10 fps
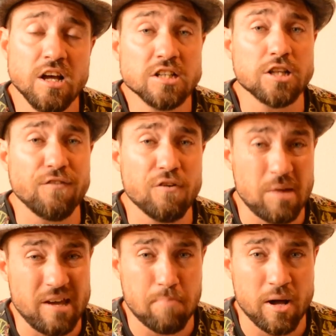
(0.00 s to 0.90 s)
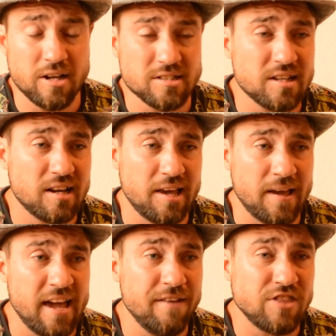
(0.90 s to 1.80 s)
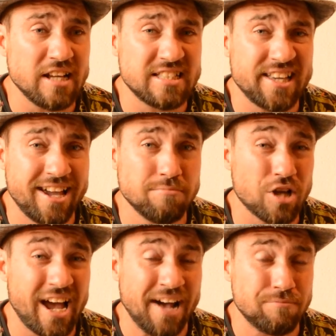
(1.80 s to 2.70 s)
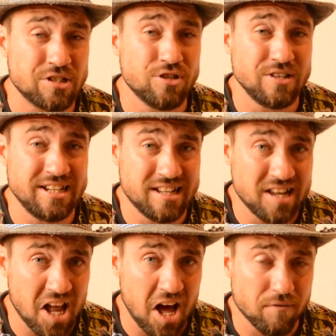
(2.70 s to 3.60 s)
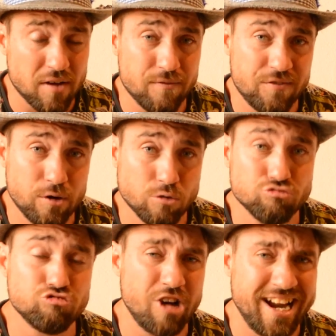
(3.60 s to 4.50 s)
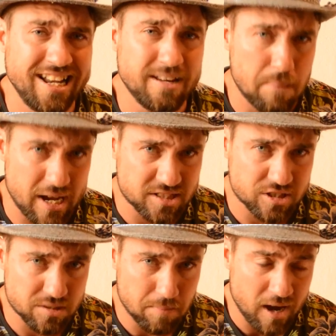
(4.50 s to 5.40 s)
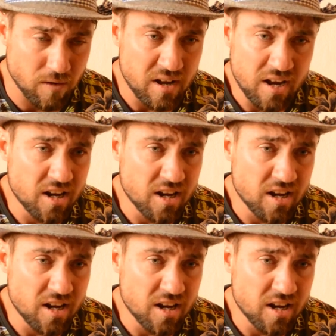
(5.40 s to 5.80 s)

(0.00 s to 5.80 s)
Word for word: So for me personally, if there's games I absolutely love and feel really passionate about,